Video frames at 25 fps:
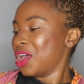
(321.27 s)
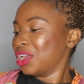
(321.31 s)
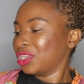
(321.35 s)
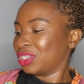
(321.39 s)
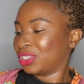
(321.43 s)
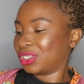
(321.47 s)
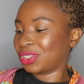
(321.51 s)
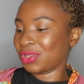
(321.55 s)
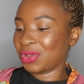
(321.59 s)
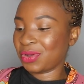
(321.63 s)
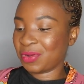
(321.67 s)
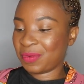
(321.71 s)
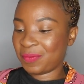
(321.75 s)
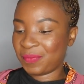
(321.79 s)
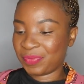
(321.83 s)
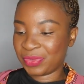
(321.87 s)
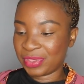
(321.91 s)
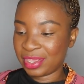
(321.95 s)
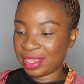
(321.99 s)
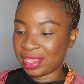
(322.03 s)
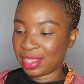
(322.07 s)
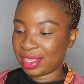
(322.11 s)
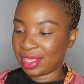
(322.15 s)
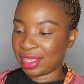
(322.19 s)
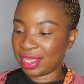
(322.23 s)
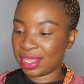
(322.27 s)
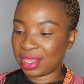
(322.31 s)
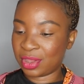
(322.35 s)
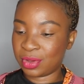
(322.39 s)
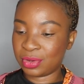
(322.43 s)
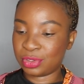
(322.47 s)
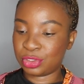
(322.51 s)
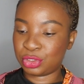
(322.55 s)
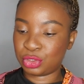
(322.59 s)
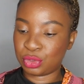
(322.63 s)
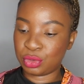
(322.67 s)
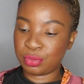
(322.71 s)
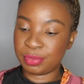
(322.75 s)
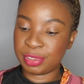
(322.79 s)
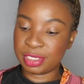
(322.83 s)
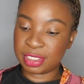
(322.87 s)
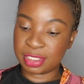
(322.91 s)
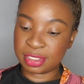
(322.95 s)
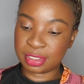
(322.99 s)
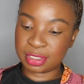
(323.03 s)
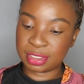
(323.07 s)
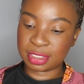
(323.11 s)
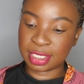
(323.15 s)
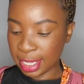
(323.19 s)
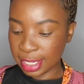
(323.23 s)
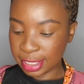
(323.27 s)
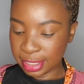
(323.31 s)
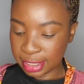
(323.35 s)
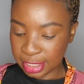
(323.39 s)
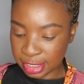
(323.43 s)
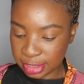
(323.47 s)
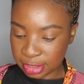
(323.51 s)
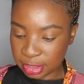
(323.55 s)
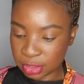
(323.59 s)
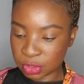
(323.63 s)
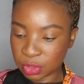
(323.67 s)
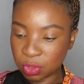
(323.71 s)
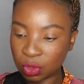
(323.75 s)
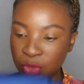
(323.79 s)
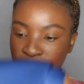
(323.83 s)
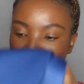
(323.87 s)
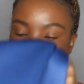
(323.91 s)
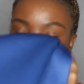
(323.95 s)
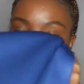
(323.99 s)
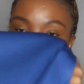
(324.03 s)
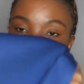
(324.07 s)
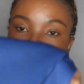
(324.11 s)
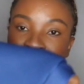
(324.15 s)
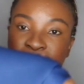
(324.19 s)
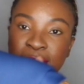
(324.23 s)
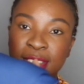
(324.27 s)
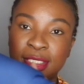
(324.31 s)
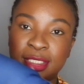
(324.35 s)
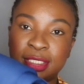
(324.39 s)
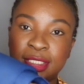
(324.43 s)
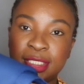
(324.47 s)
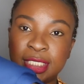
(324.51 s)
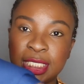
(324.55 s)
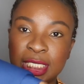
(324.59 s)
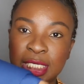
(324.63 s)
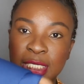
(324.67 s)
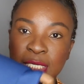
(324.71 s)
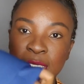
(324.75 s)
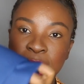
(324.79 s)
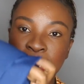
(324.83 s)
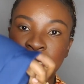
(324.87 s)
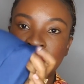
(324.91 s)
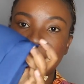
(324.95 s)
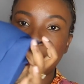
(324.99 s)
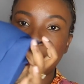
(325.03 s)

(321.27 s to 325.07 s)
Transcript: So yeah, I got two meters, and this is also like a sixty